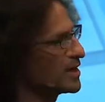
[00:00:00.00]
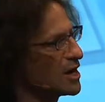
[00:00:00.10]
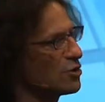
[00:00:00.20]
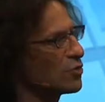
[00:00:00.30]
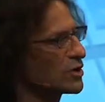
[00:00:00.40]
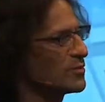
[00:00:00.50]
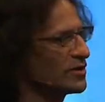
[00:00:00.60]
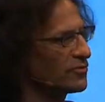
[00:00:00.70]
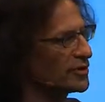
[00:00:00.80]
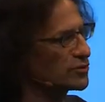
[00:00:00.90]
now, what are my
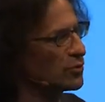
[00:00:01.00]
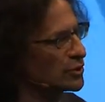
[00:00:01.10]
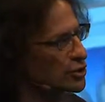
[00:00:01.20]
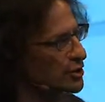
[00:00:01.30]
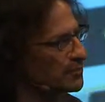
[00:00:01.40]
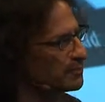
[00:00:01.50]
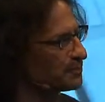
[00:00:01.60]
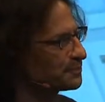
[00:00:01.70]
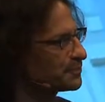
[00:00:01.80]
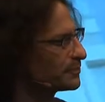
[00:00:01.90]
friends watching?
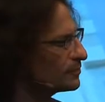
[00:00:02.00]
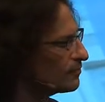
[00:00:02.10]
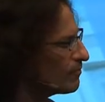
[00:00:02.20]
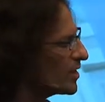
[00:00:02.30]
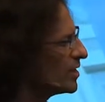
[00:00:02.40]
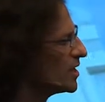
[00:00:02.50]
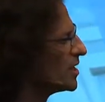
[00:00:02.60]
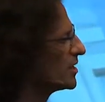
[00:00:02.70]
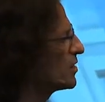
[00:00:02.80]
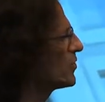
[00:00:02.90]

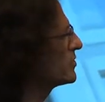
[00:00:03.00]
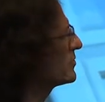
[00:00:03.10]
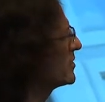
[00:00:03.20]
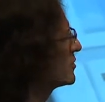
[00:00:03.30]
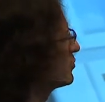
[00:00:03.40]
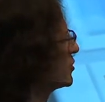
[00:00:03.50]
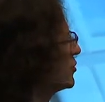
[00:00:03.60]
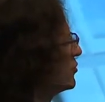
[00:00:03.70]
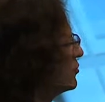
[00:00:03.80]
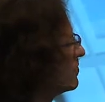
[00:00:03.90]
Now, one of the things we
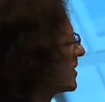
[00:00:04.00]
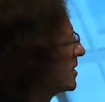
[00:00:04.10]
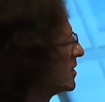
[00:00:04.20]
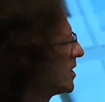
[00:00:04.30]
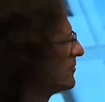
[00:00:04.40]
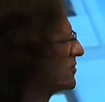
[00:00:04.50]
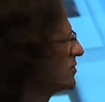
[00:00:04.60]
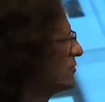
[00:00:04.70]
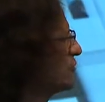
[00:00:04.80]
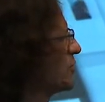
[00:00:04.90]
do, obviously
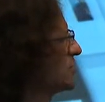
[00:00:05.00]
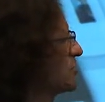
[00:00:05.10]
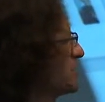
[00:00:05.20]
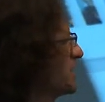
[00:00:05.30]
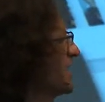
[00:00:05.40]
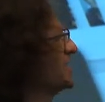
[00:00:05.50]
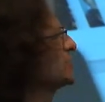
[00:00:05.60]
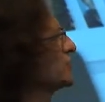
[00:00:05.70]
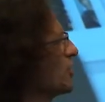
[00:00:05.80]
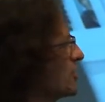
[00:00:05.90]
you've always got a getting
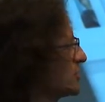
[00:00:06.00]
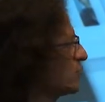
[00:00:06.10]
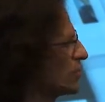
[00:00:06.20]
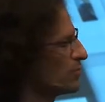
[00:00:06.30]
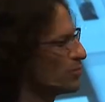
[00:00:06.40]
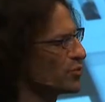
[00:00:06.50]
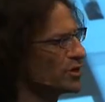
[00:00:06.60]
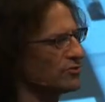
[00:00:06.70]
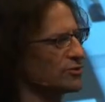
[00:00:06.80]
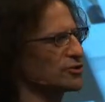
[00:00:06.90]
started problem.
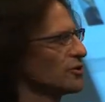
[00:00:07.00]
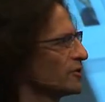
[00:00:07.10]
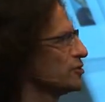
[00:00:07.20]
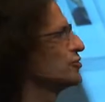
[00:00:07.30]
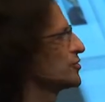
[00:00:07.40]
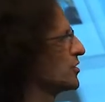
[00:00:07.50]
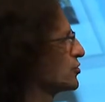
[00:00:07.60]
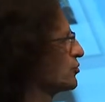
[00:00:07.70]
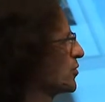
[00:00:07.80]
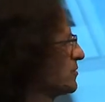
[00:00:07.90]
Whenever you start a new
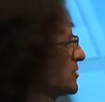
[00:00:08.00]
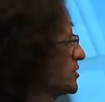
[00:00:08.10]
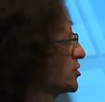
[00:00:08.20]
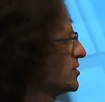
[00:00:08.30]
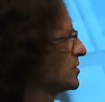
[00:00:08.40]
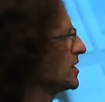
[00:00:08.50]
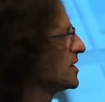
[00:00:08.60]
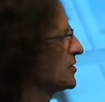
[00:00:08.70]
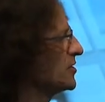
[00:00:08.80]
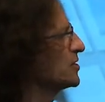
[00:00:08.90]
social proposition,
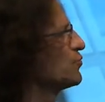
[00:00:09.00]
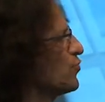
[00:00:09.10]
you need to